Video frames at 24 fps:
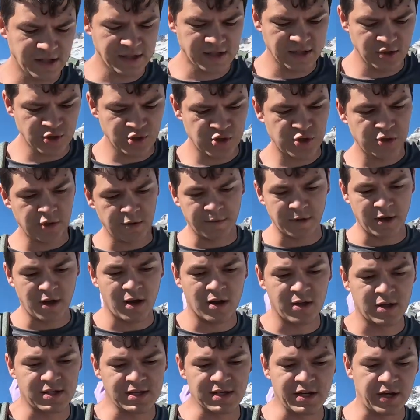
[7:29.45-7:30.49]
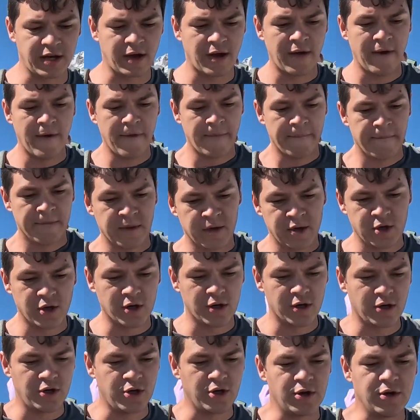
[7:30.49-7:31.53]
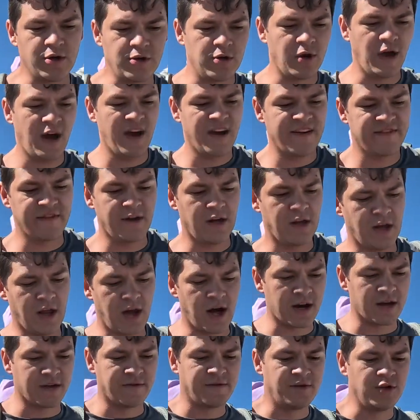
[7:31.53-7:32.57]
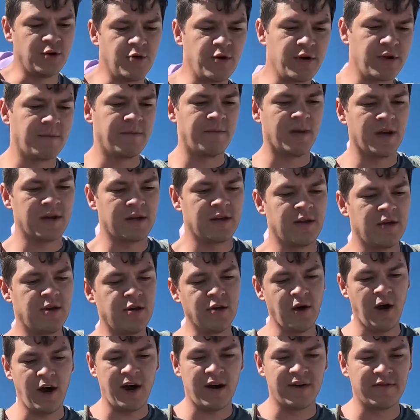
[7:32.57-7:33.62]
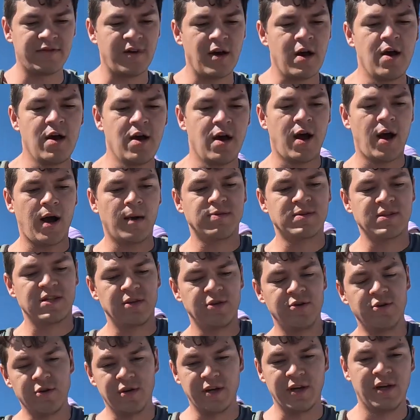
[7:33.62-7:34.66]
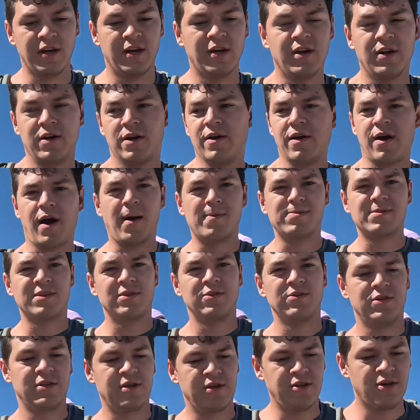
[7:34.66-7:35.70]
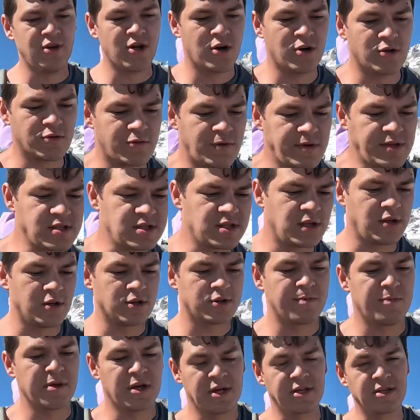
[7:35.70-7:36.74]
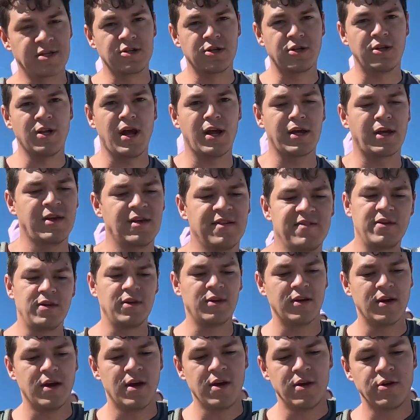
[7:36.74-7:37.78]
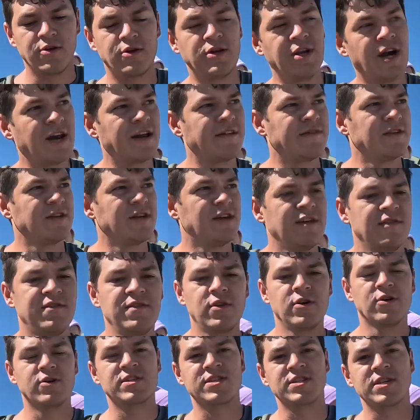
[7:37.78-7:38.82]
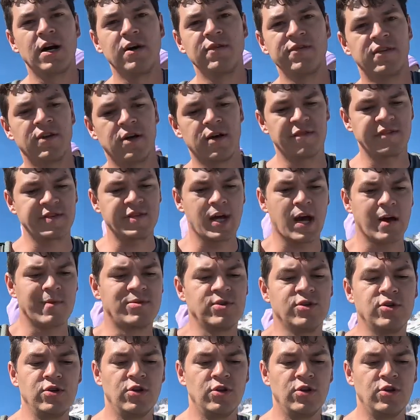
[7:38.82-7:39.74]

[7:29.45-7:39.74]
that's so stupid. It's like you have a lot of doing, but you have absolutely no results, because you're not even giving yourself enough time